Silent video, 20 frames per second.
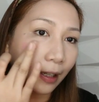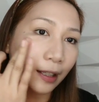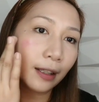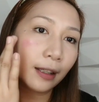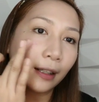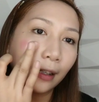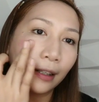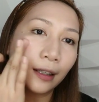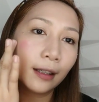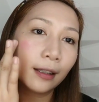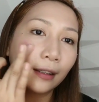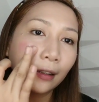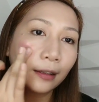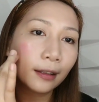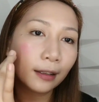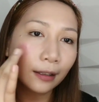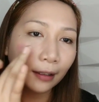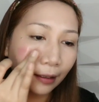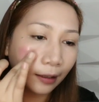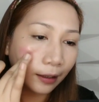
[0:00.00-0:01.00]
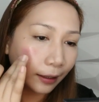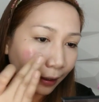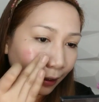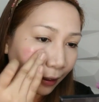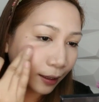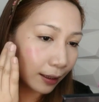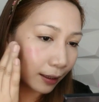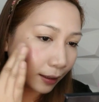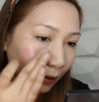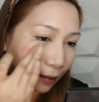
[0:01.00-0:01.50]

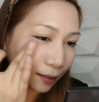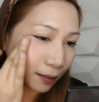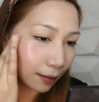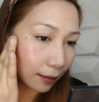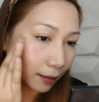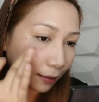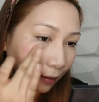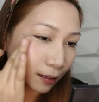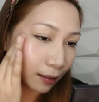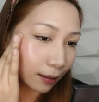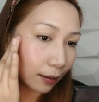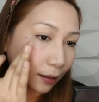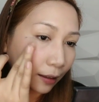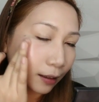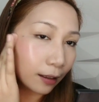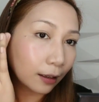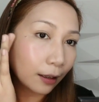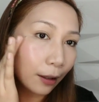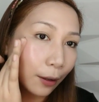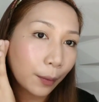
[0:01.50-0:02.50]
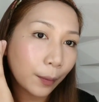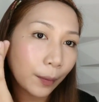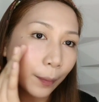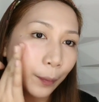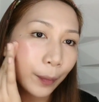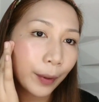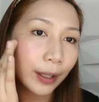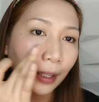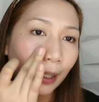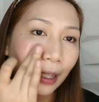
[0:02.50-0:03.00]
Ayan.
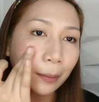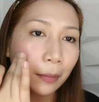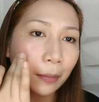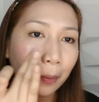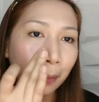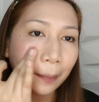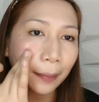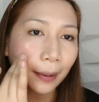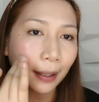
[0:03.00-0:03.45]
Pwede naman